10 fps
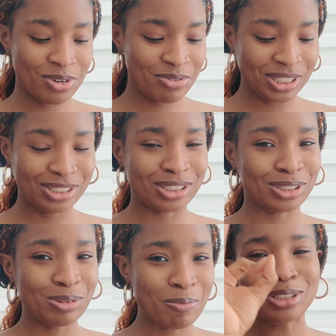feel free to
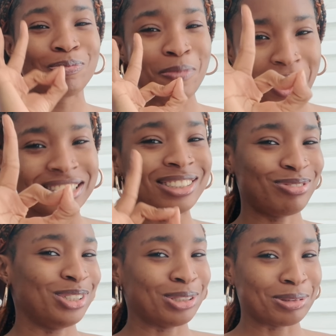just pause the
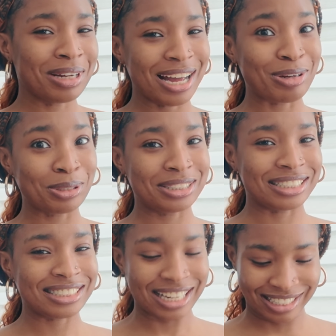video and go to
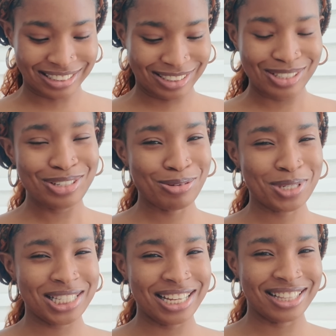the site. You
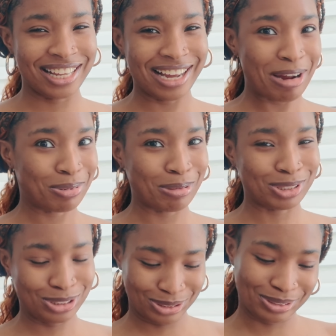will see it there, I
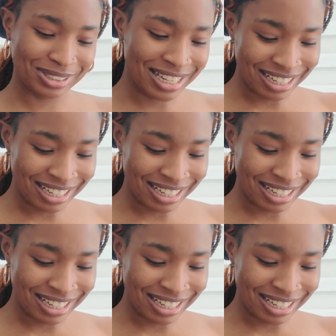promise you.